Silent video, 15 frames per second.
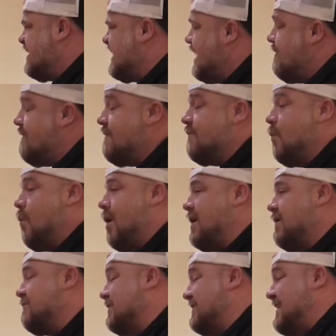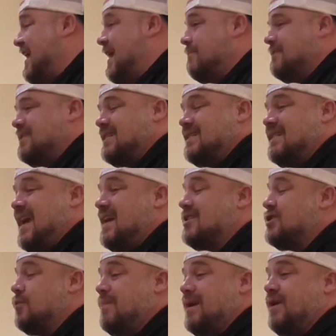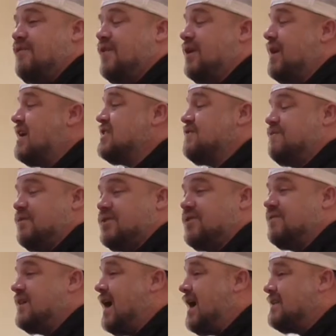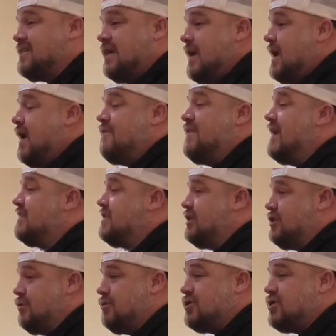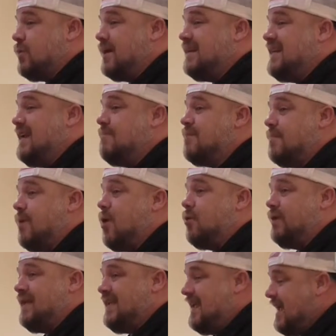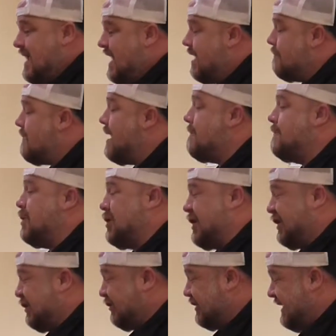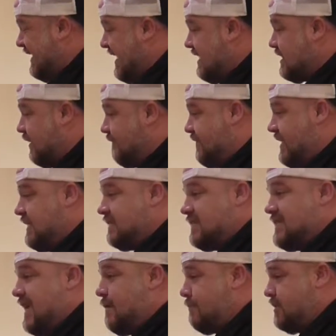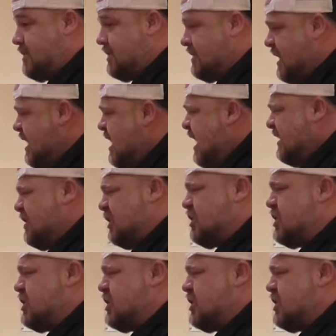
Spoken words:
save even one of the damned is a task so many philosophers of gods have yet to do, so I deem them holy in my book. I learned to eat their vegan sandwiches and took